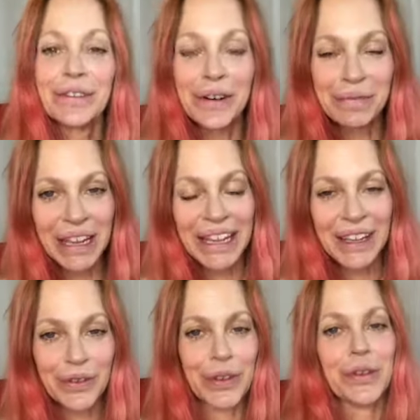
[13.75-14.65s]
for me
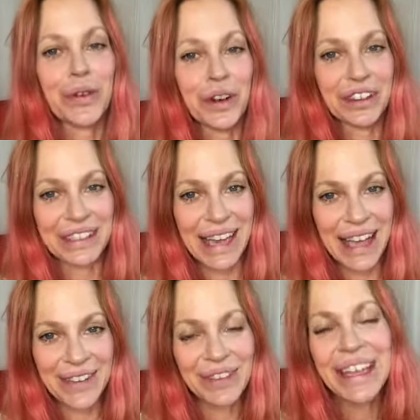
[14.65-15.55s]
for the fourth
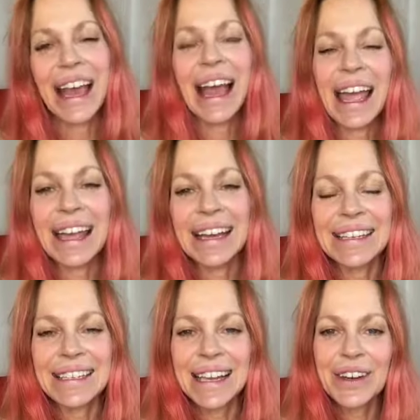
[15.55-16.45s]
time
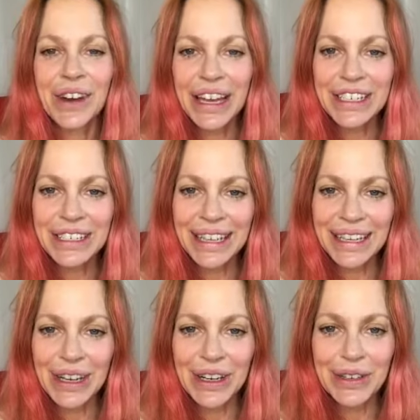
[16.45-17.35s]
and congratulate,
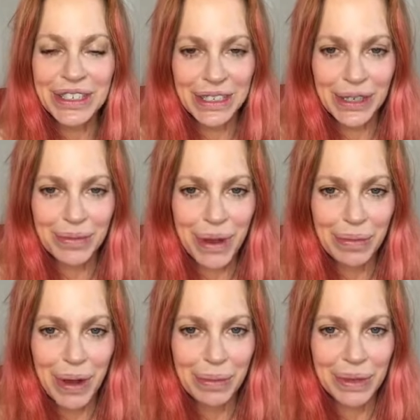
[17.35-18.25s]
oh dear, my
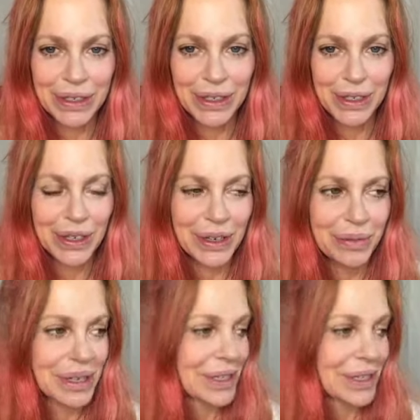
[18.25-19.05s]
puppies are gonna be